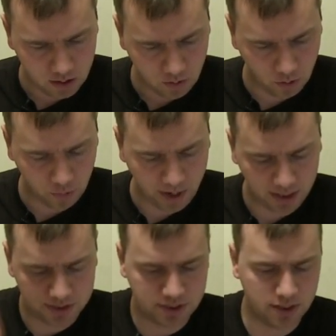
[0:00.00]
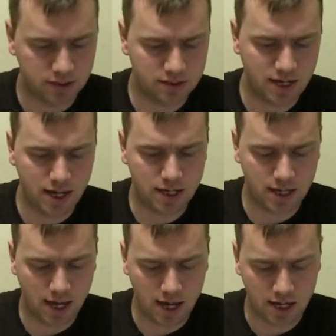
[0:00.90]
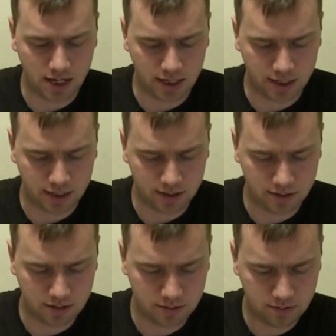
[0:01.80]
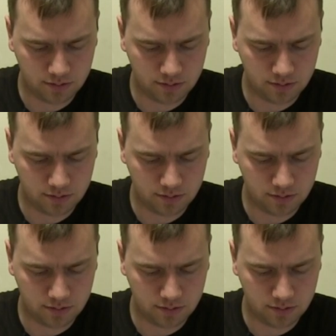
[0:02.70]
Ordo Malleus can take a...